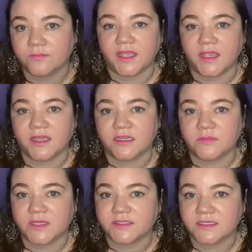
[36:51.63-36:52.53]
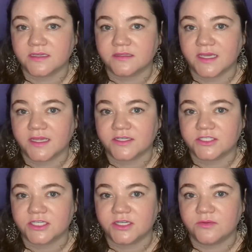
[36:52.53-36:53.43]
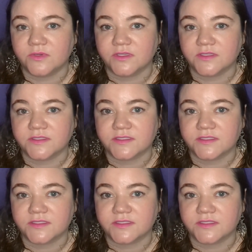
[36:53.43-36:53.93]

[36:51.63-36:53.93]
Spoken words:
And I'm guessing that she was